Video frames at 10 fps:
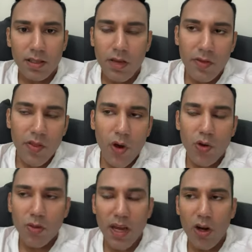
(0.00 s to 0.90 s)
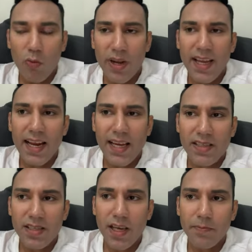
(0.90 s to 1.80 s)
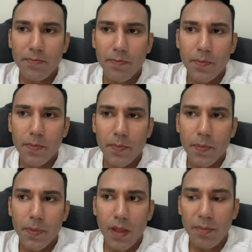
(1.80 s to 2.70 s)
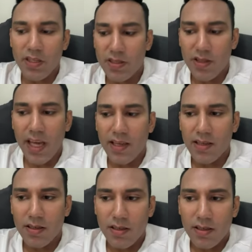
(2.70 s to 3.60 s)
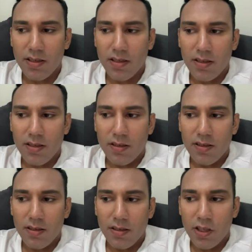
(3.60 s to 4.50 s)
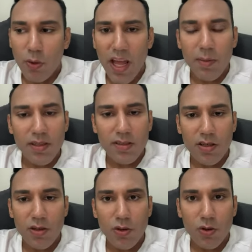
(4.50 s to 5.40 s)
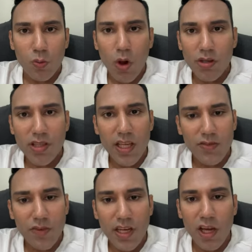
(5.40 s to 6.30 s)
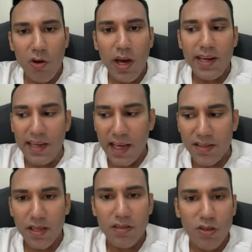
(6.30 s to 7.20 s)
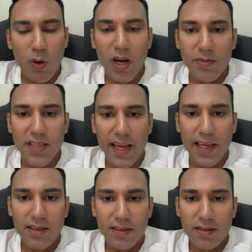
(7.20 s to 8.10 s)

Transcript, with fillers: Even though you may not realize it, I mean, just think, you're able to watch this video and listen to what I'm saying.